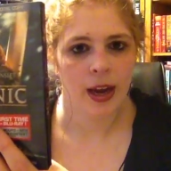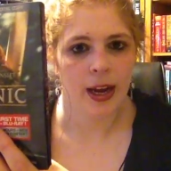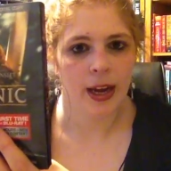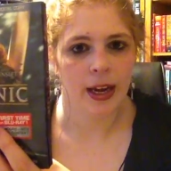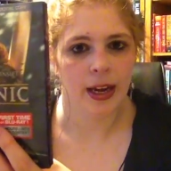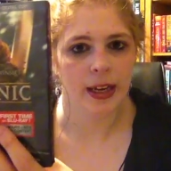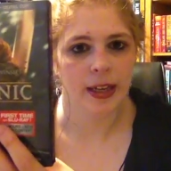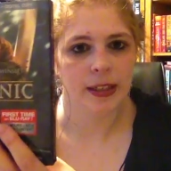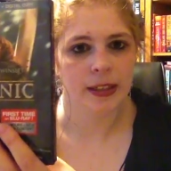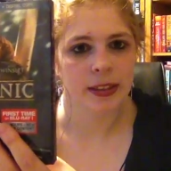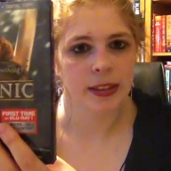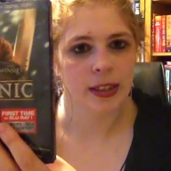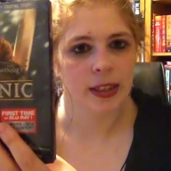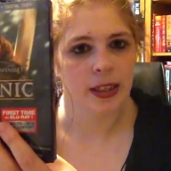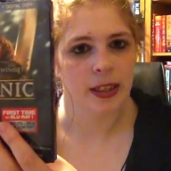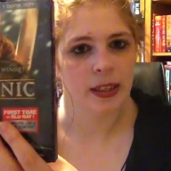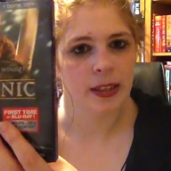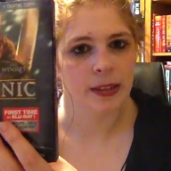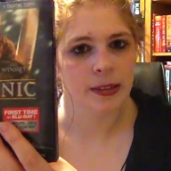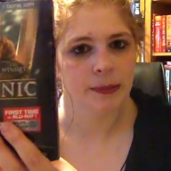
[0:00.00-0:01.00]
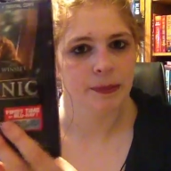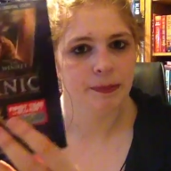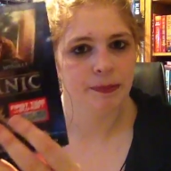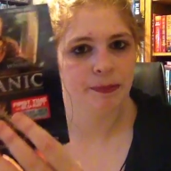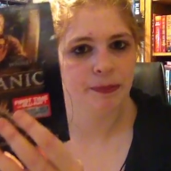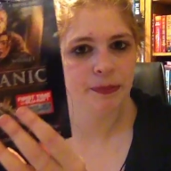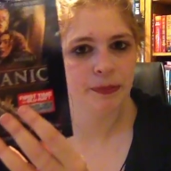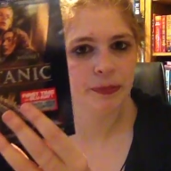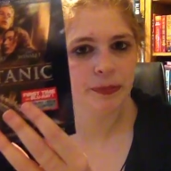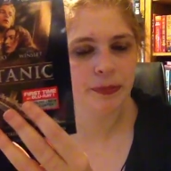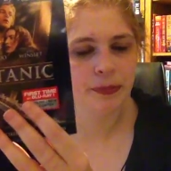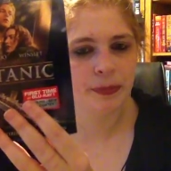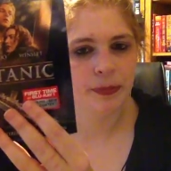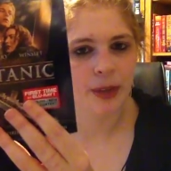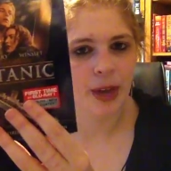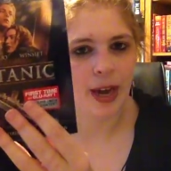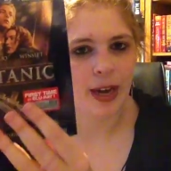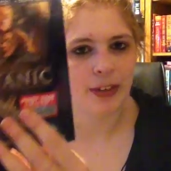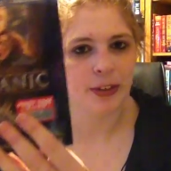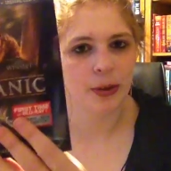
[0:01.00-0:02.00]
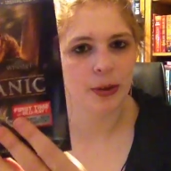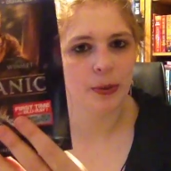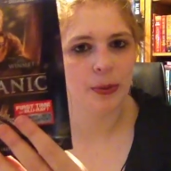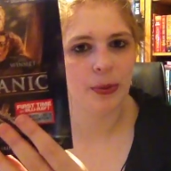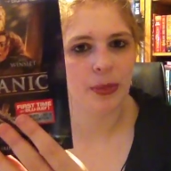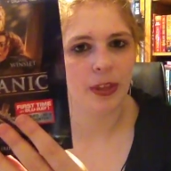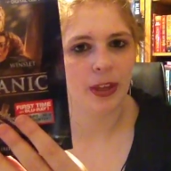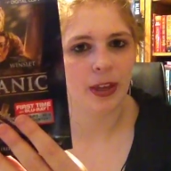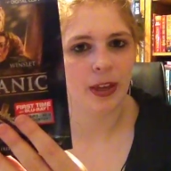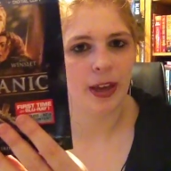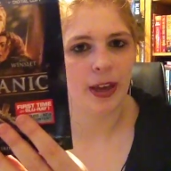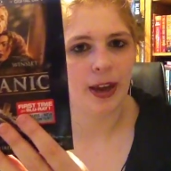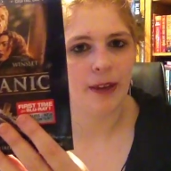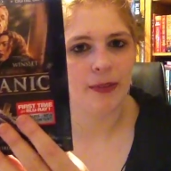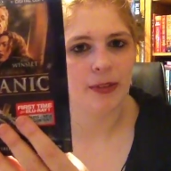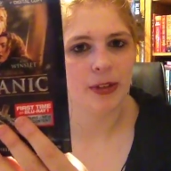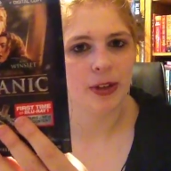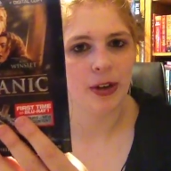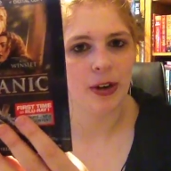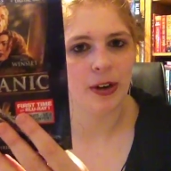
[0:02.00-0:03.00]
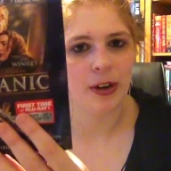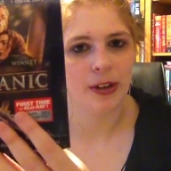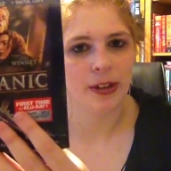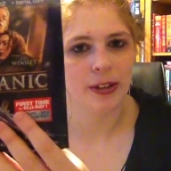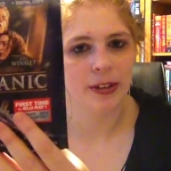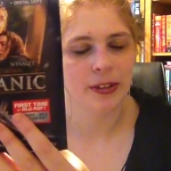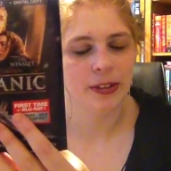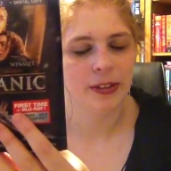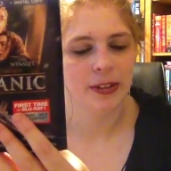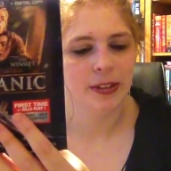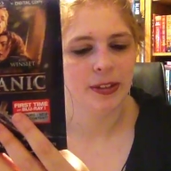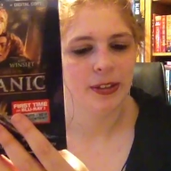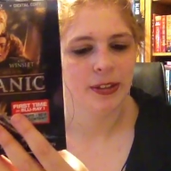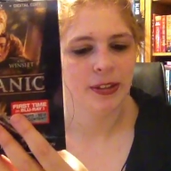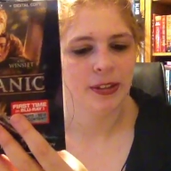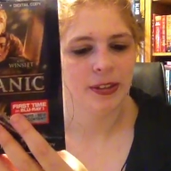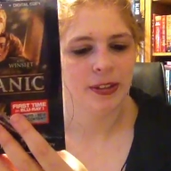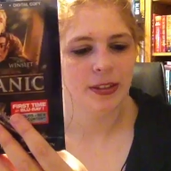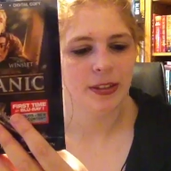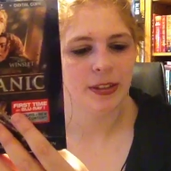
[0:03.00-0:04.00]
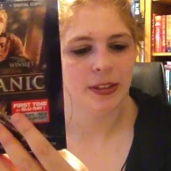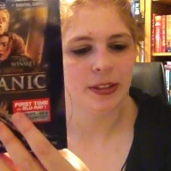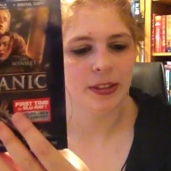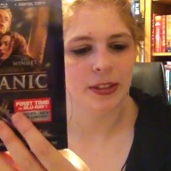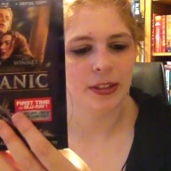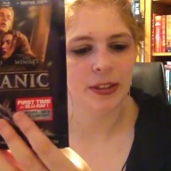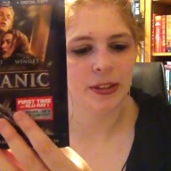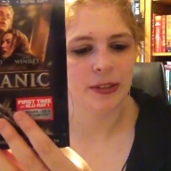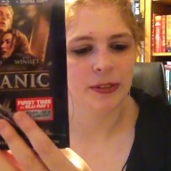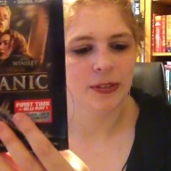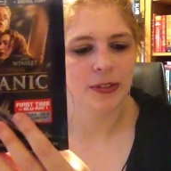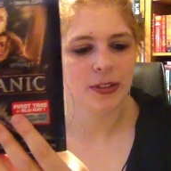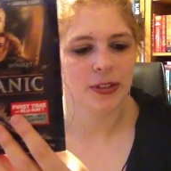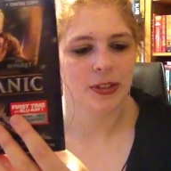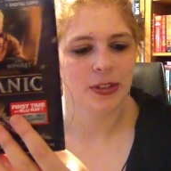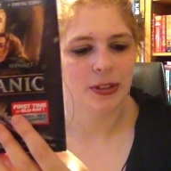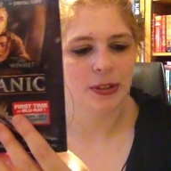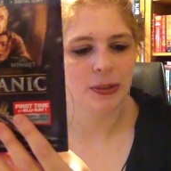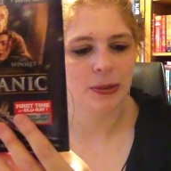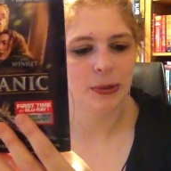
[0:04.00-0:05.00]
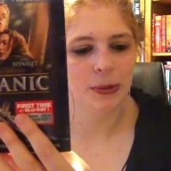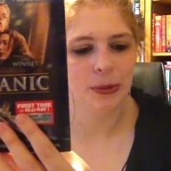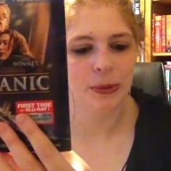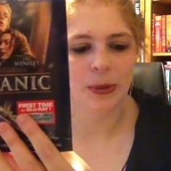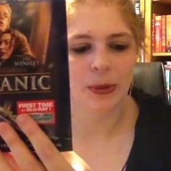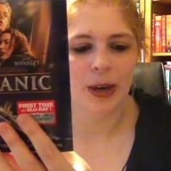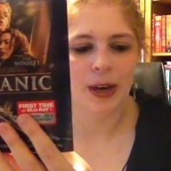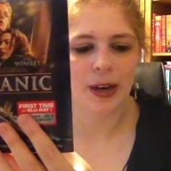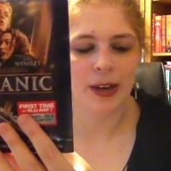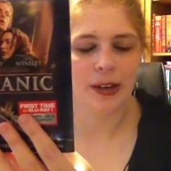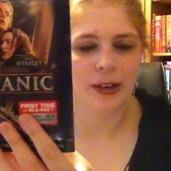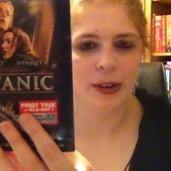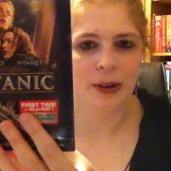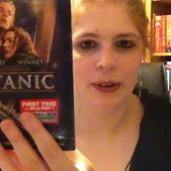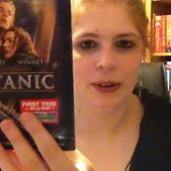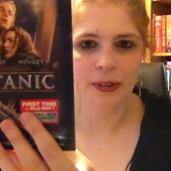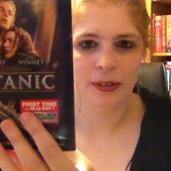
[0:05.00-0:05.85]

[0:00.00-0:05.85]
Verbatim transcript: and um, I don't think Avatar deserves to uh,